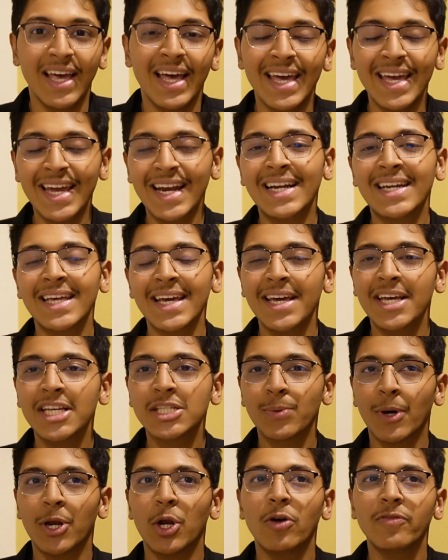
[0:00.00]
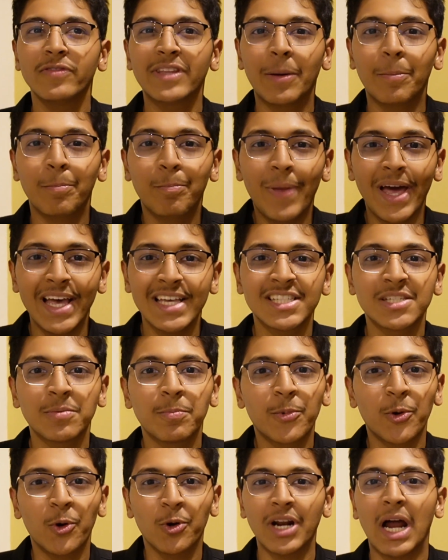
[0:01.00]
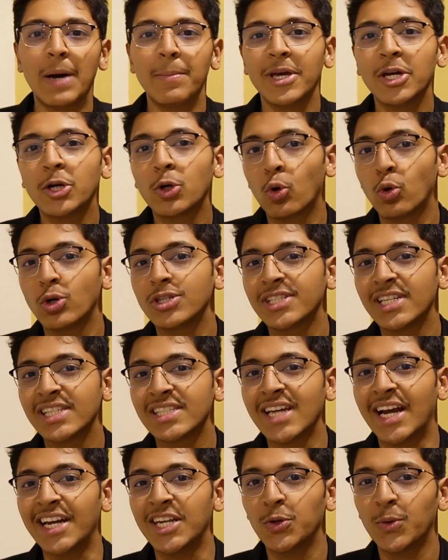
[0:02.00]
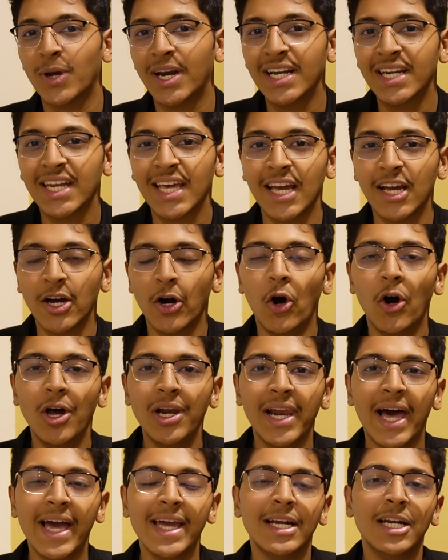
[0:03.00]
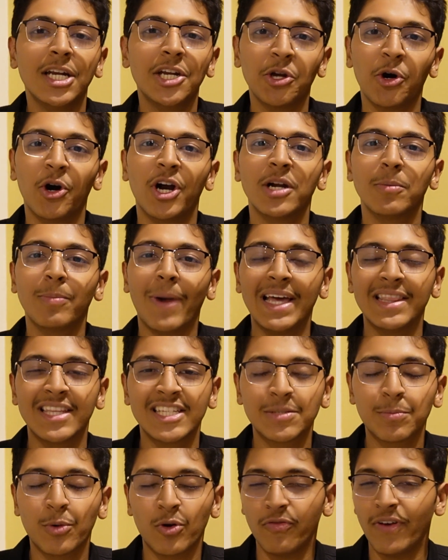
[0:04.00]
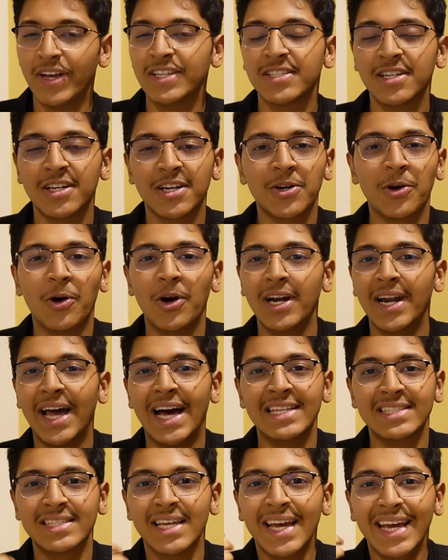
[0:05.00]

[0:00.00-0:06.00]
It is one of the best programming courses that you can take online, taught by this professor called as